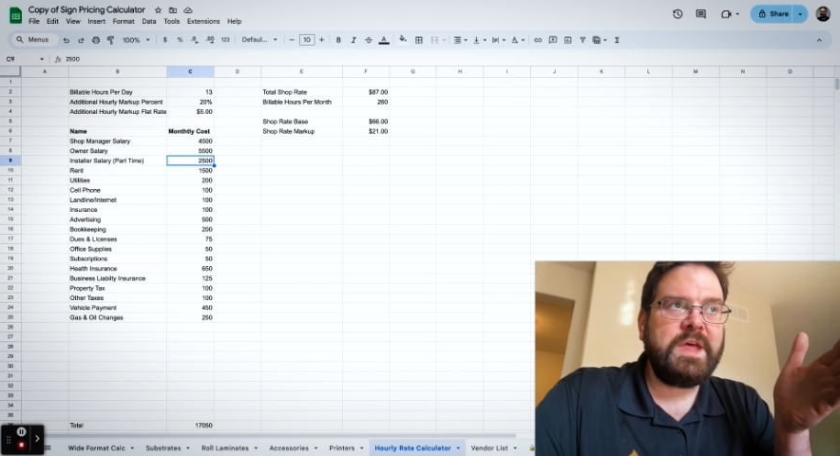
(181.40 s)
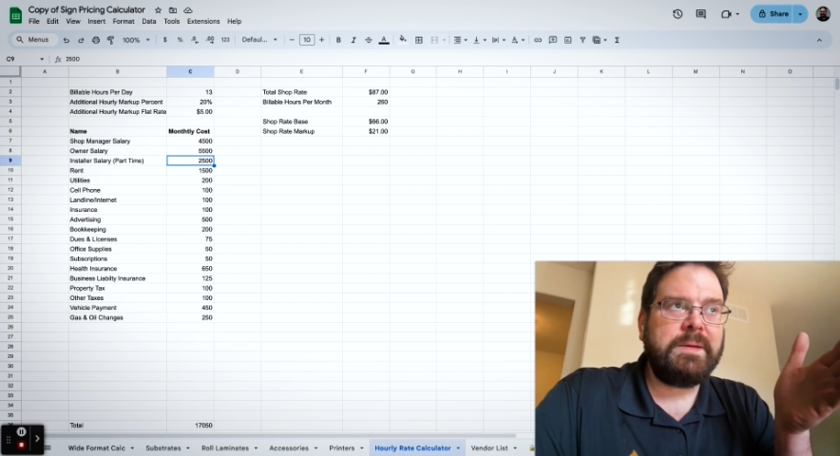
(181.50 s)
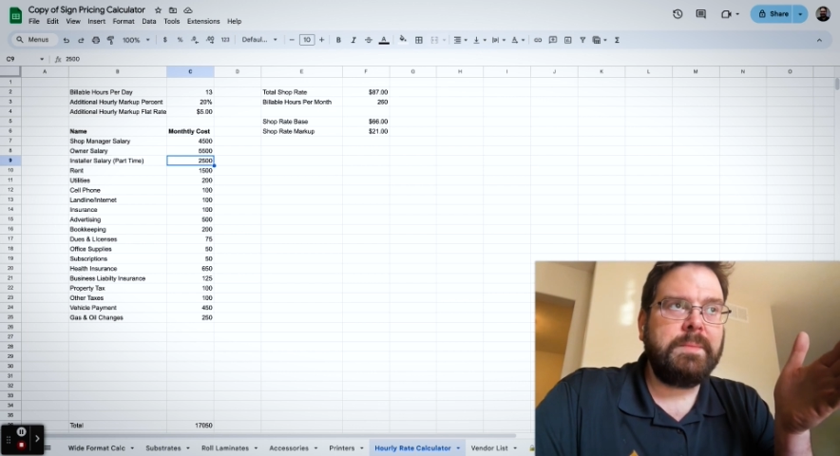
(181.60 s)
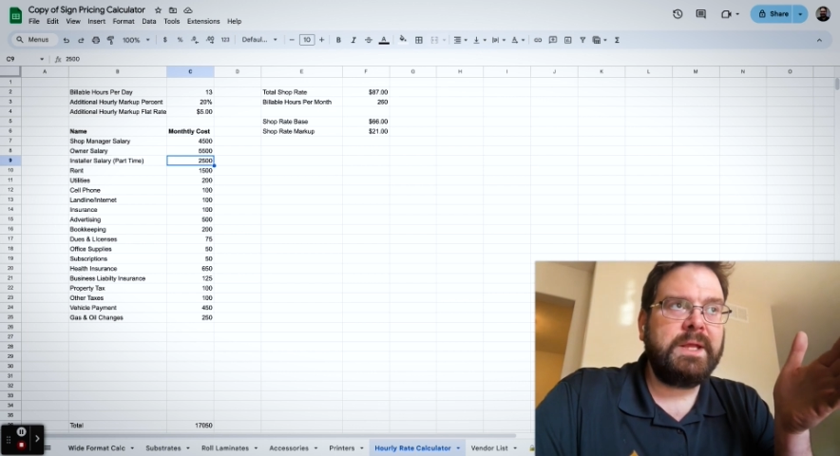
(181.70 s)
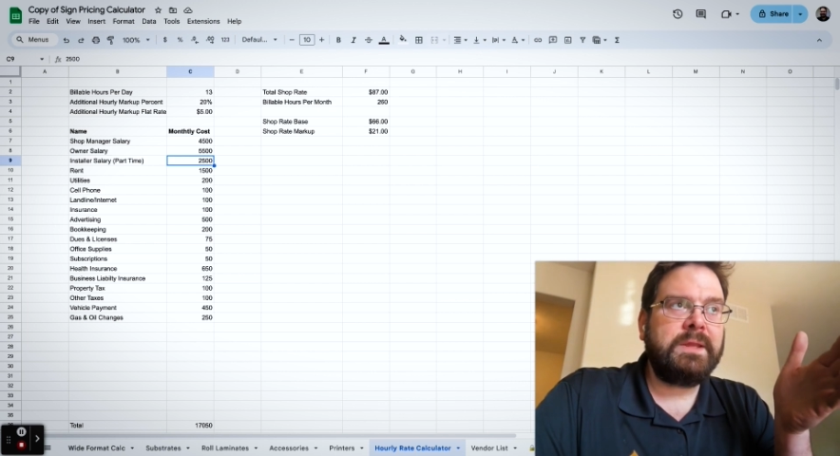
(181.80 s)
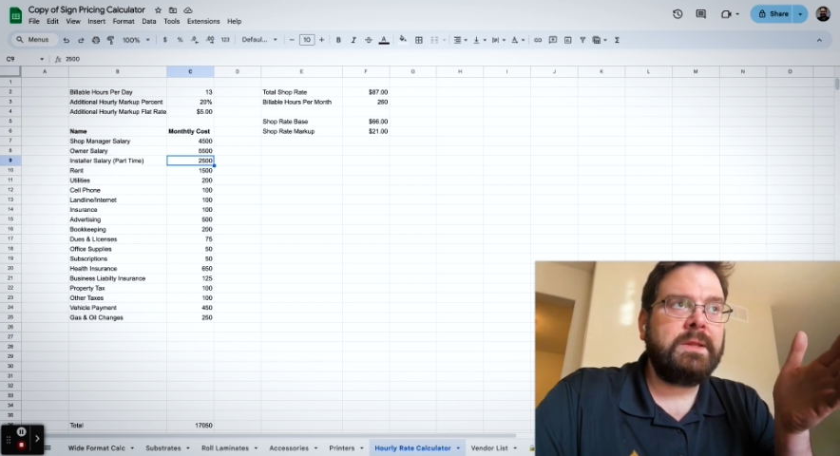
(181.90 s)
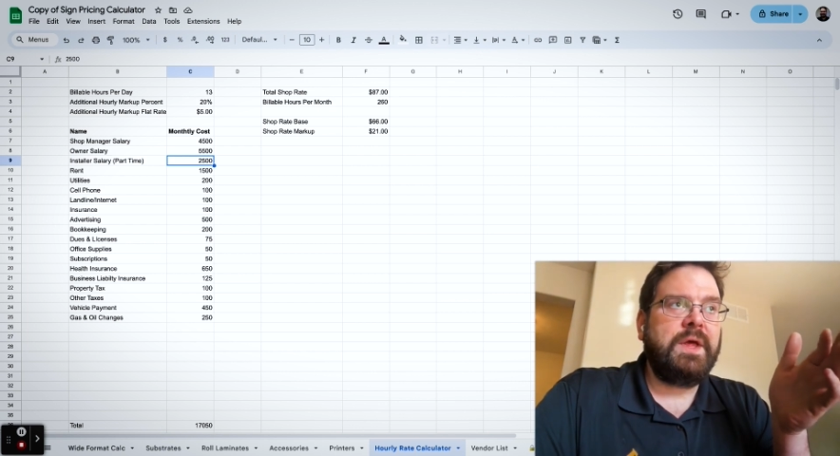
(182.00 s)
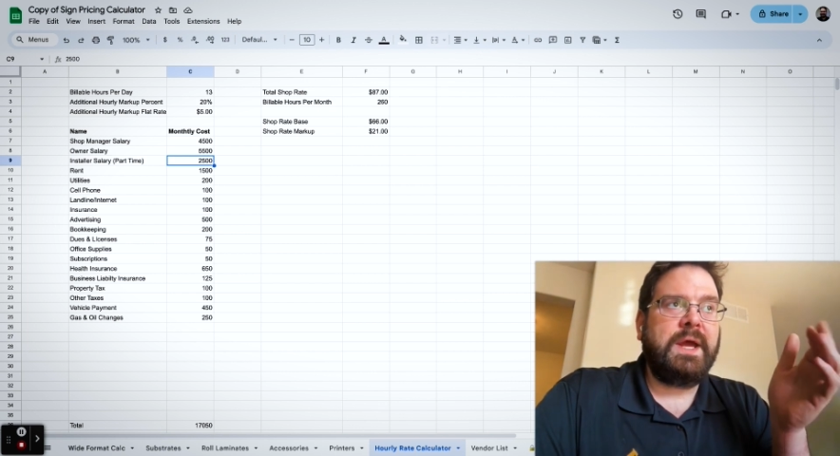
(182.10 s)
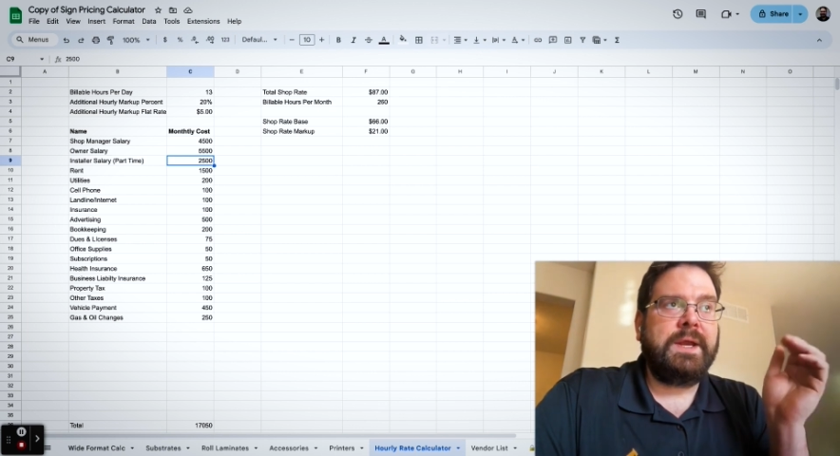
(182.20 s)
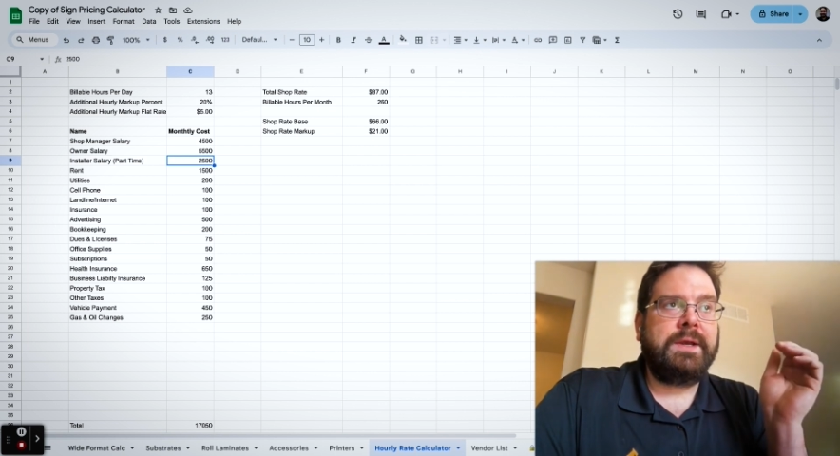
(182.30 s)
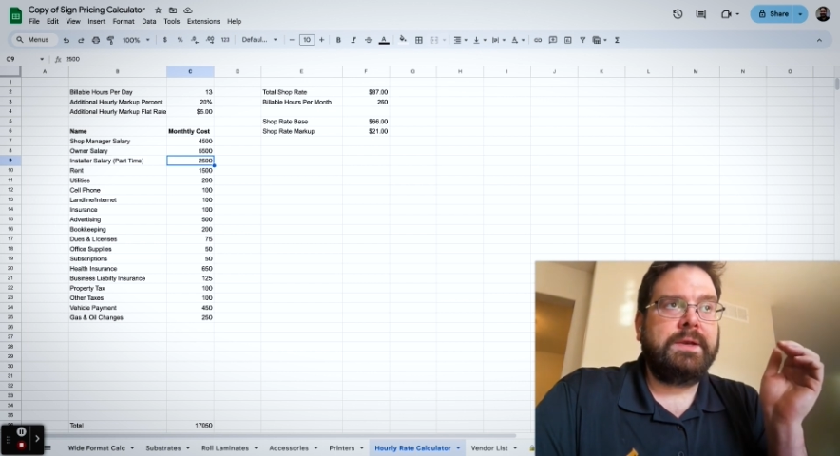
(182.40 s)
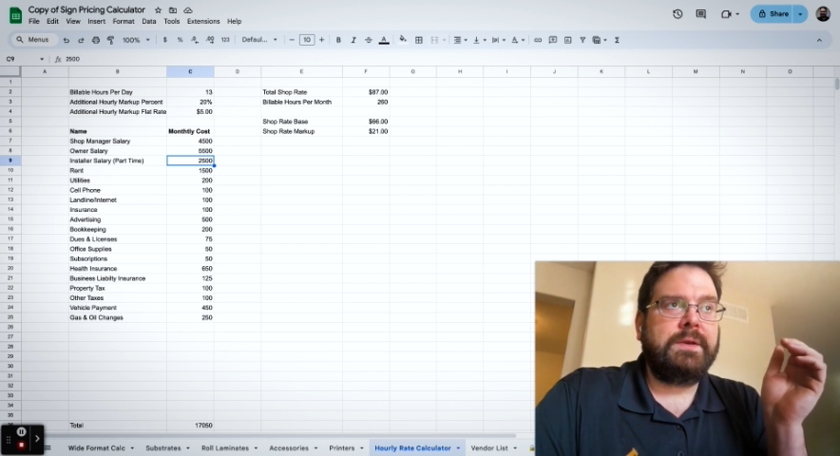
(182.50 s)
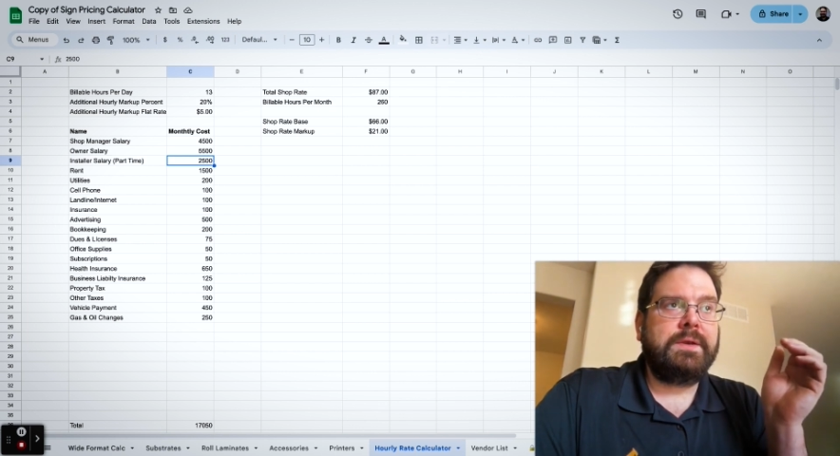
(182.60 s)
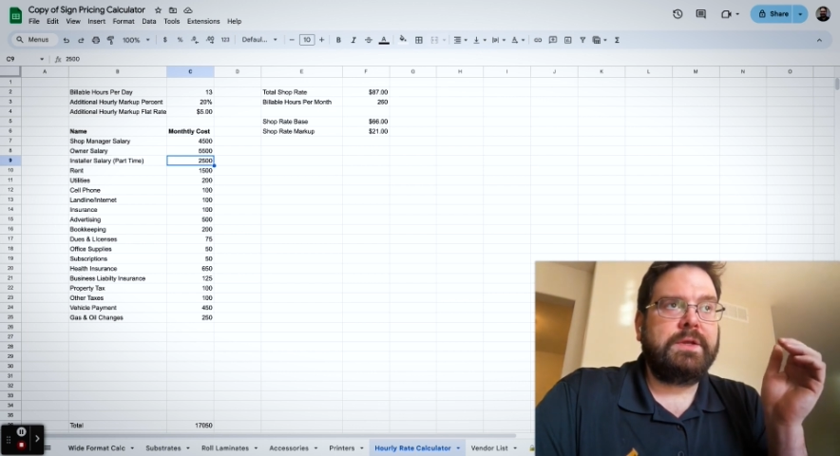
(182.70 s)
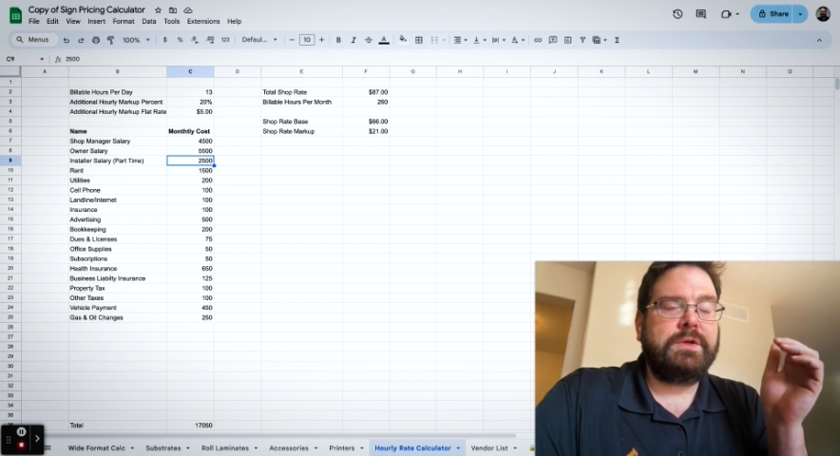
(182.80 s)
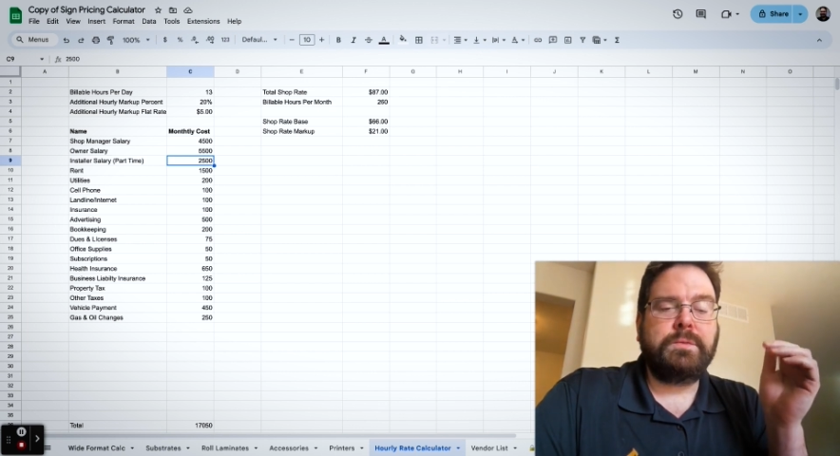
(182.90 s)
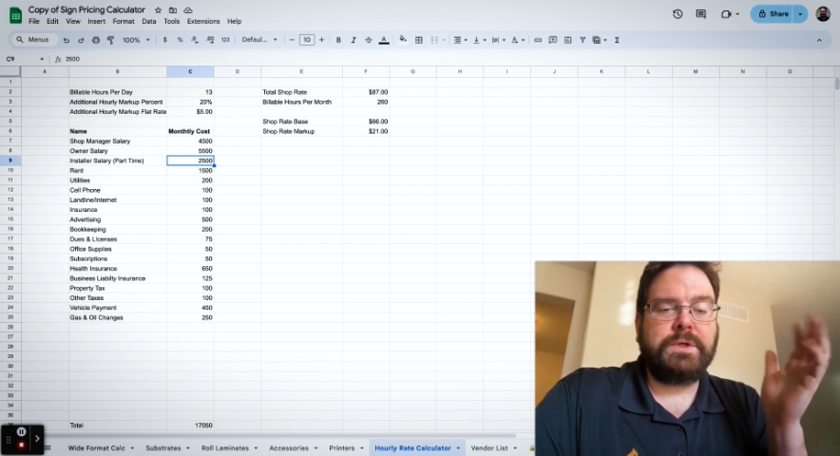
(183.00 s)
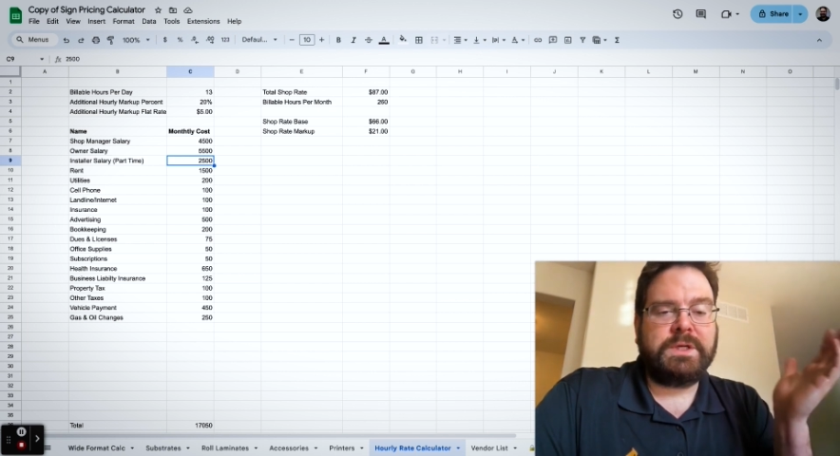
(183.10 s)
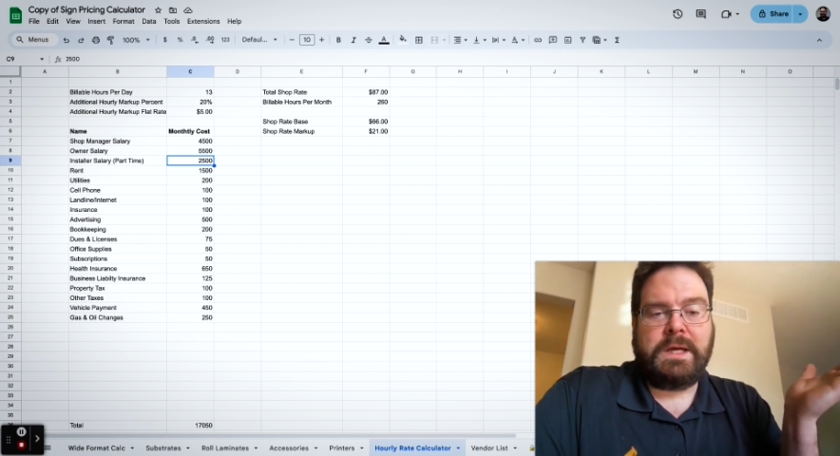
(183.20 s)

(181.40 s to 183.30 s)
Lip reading: that month, then you wouldn't